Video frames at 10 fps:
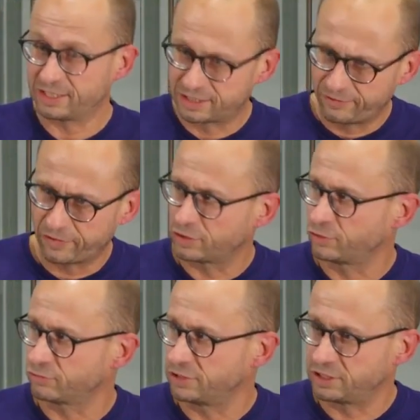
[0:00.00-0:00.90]
It's difficult
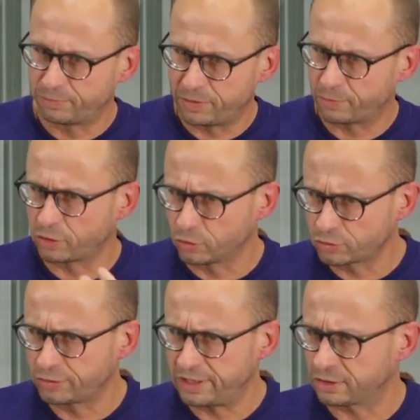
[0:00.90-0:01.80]
to read. People
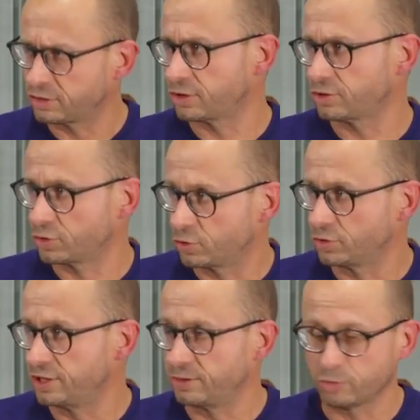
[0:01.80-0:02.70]
don't really understand the
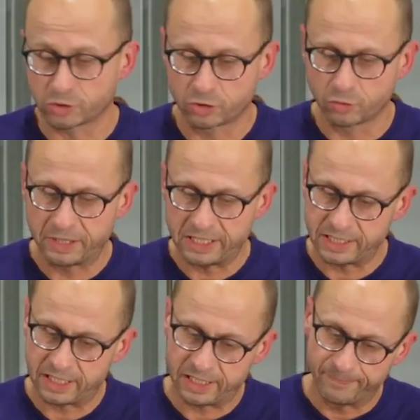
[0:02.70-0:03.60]
code anymore. So
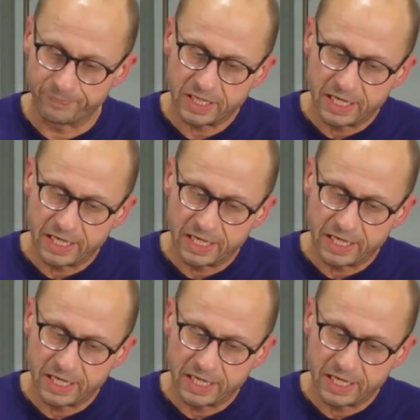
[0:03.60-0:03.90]
basically,